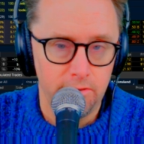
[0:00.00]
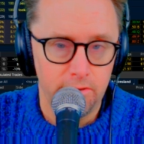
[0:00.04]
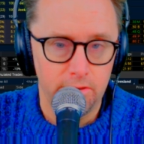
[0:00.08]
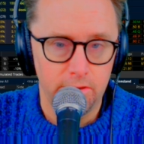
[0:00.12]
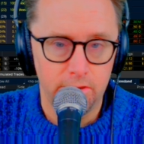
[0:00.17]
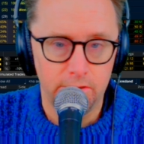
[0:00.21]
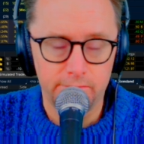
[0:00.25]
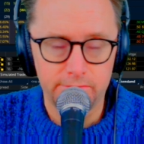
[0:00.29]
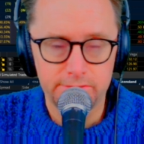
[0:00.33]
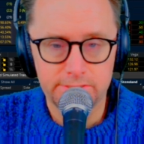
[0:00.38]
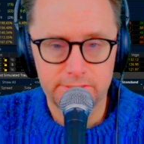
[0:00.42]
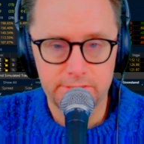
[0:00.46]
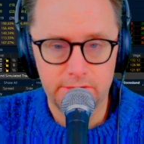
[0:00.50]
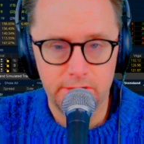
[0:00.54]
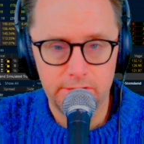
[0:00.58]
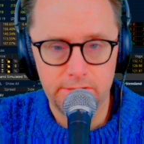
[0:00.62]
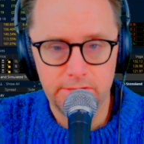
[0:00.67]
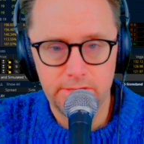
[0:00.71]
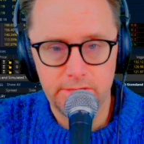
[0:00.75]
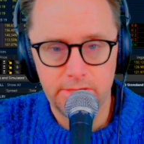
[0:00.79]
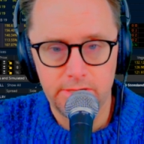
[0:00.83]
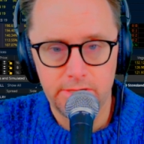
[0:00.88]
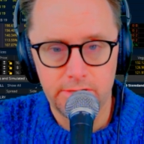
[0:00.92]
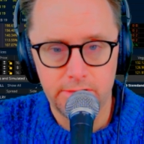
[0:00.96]
all of a
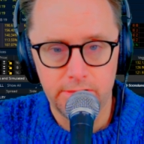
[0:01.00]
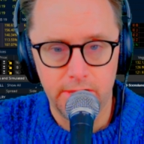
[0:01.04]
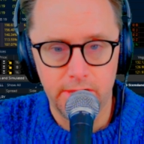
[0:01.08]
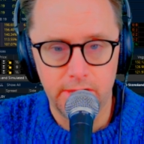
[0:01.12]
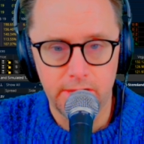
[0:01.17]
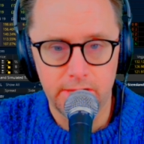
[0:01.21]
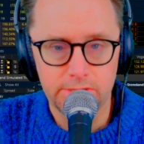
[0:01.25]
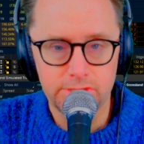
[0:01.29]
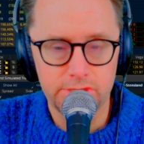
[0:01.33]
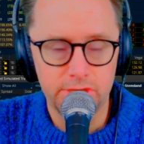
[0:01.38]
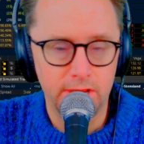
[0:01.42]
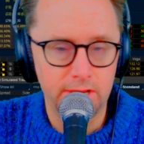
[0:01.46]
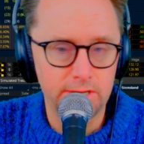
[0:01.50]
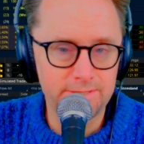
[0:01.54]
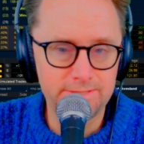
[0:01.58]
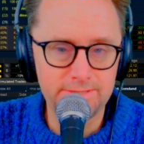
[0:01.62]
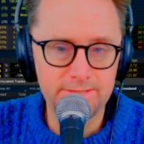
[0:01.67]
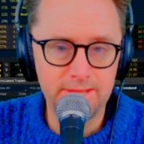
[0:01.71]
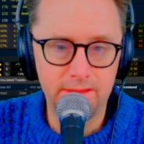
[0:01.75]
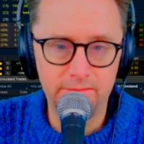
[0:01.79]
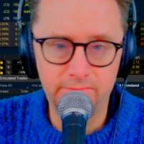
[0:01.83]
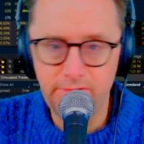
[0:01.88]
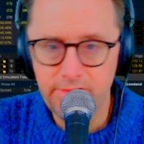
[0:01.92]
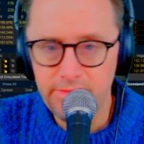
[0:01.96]
sudden it changes
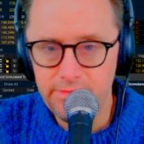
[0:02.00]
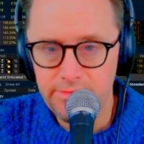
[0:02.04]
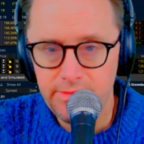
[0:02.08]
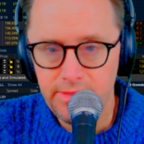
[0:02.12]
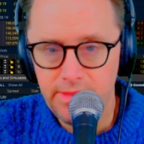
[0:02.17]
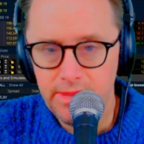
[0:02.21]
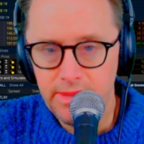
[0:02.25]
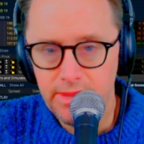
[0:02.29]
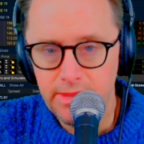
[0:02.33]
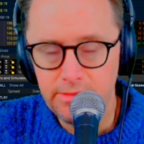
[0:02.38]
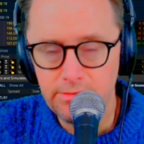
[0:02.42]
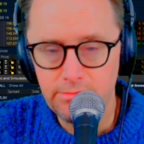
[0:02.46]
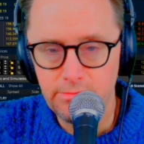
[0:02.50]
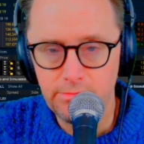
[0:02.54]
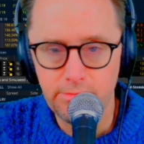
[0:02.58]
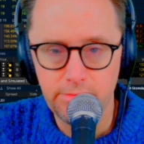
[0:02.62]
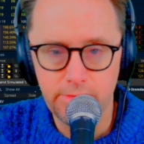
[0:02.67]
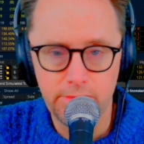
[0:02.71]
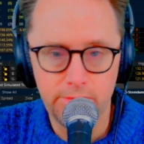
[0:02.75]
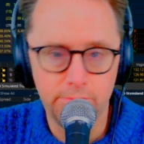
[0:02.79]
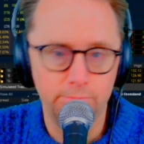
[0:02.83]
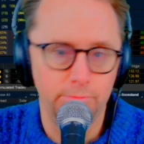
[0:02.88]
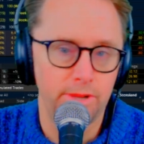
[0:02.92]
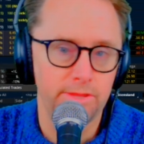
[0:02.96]
everything, and
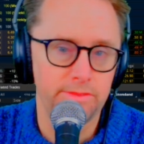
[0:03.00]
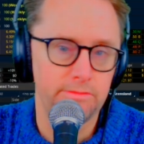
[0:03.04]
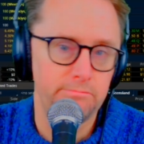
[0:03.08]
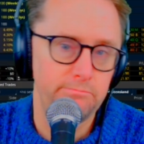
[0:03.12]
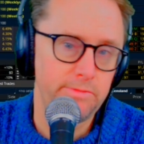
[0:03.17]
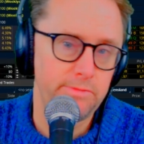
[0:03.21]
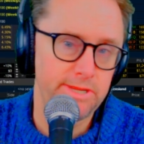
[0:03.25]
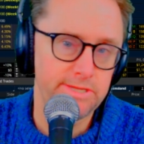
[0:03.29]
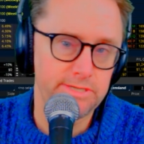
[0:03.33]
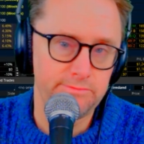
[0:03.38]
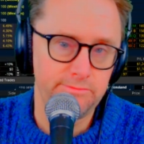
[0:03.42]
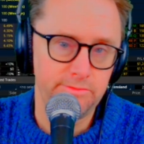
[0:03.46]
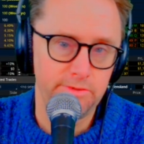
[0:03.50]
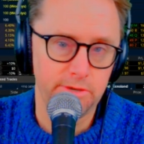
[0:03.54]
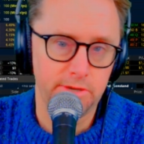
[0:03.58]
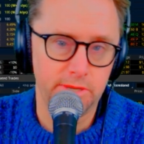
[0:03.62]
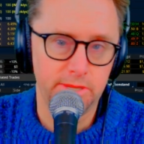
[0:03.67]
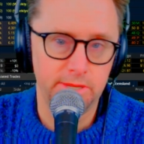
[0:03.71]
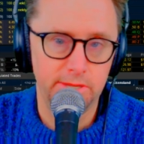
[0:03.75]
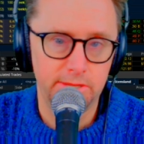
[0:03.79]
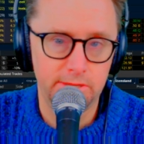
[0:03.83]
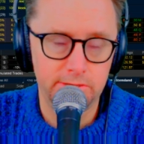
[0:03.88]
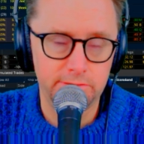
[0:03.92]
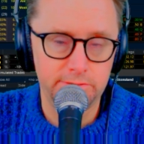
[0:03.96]
you want the best for your
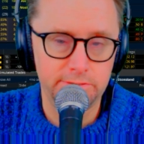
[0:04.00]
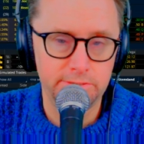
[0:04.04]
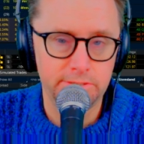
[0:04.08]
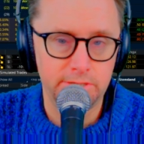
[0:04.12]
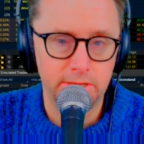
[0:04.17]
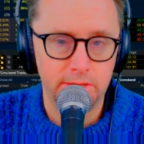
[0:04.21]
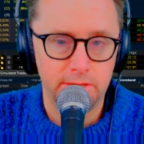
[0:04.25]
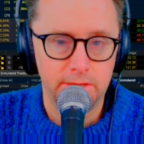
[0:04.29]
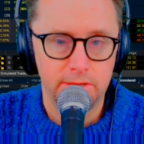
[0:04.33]
kids,